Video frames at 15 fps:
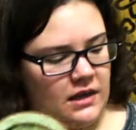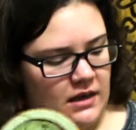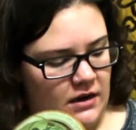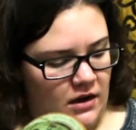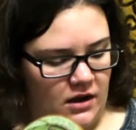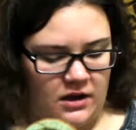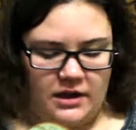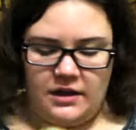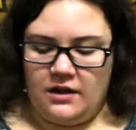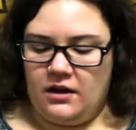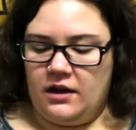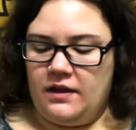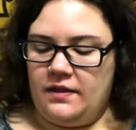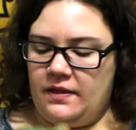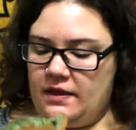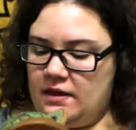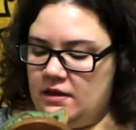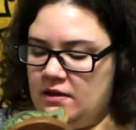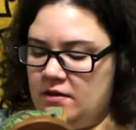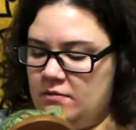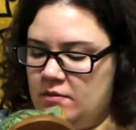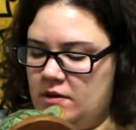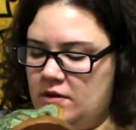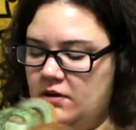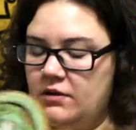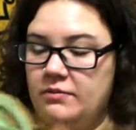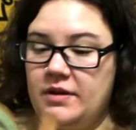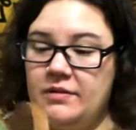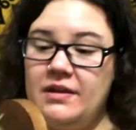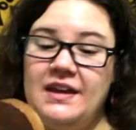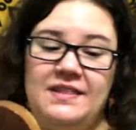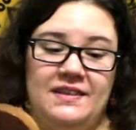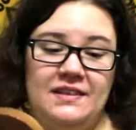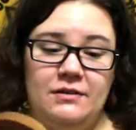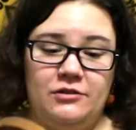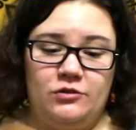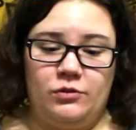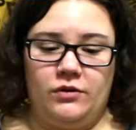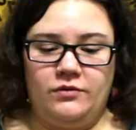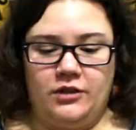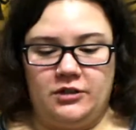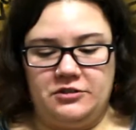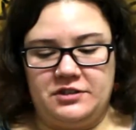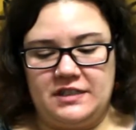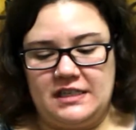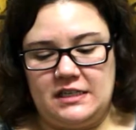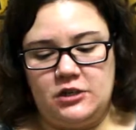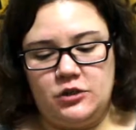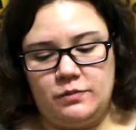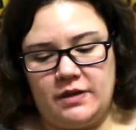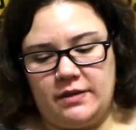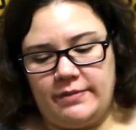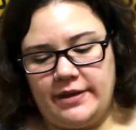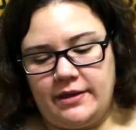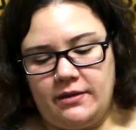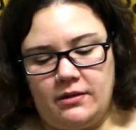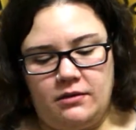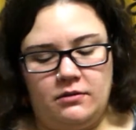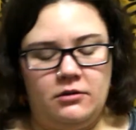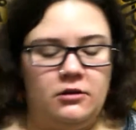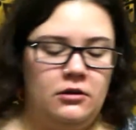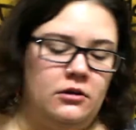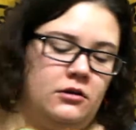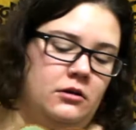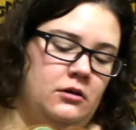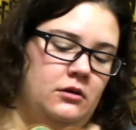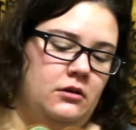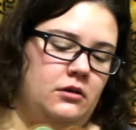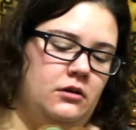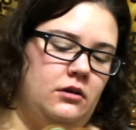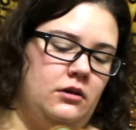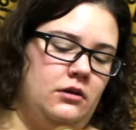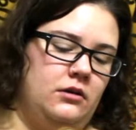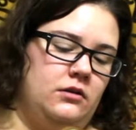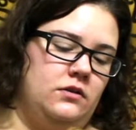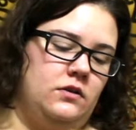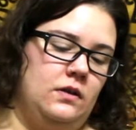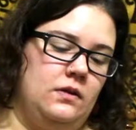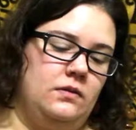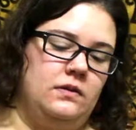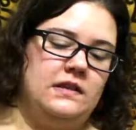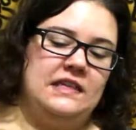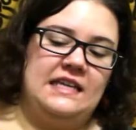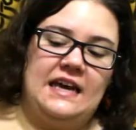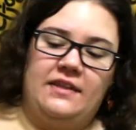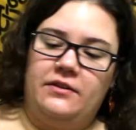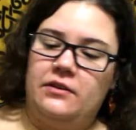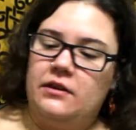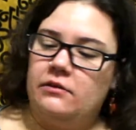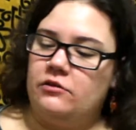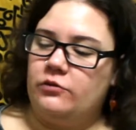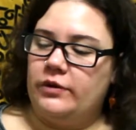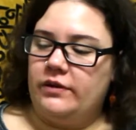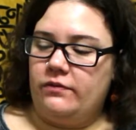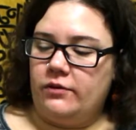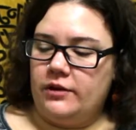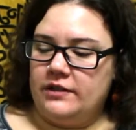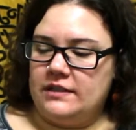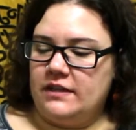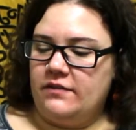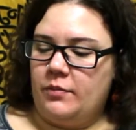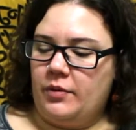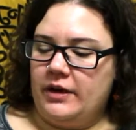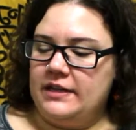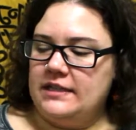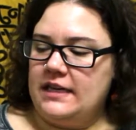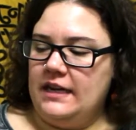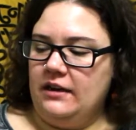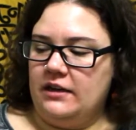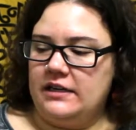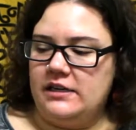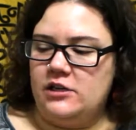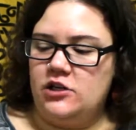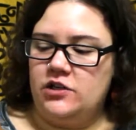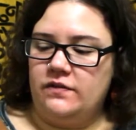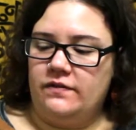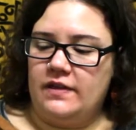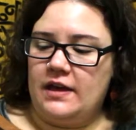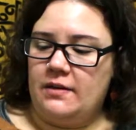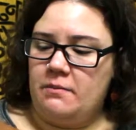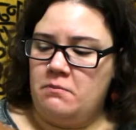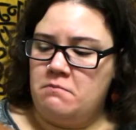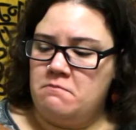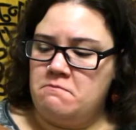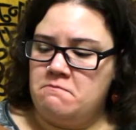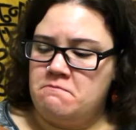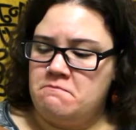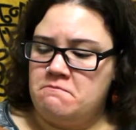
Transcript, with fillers: And I got them, or maybe I think they were $12 each, maybe. So together they were 24 because they have a price tag on each of them.